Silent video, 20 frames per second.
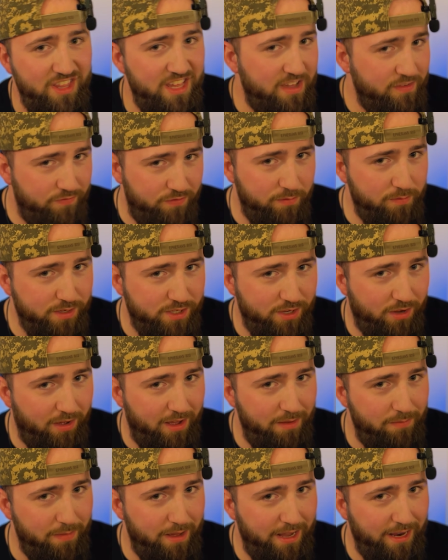the infamous
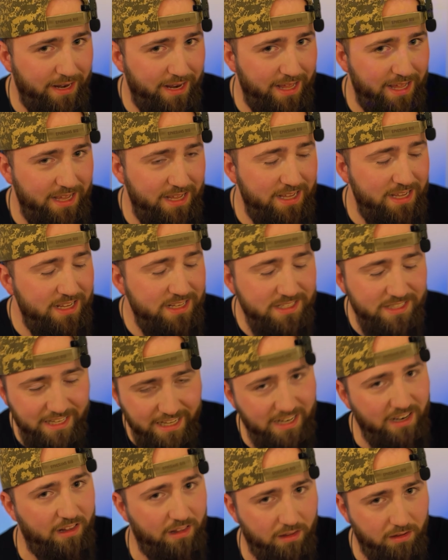Iron Man is
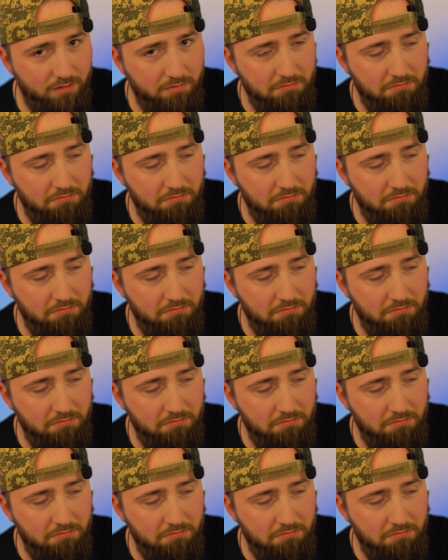little.